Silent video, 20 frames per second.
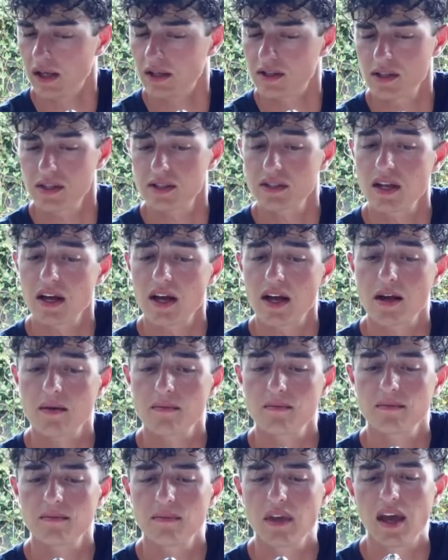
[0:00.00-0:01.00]
just
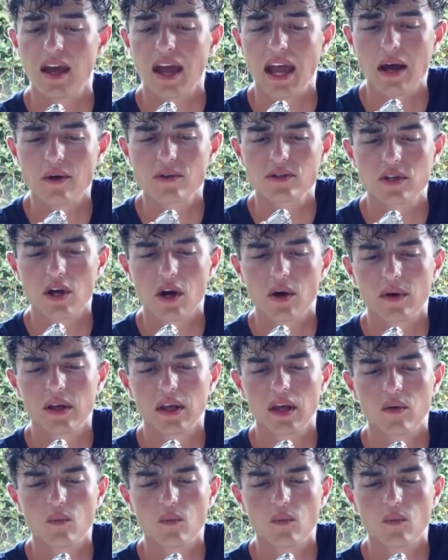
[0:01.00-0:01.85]
how it's going.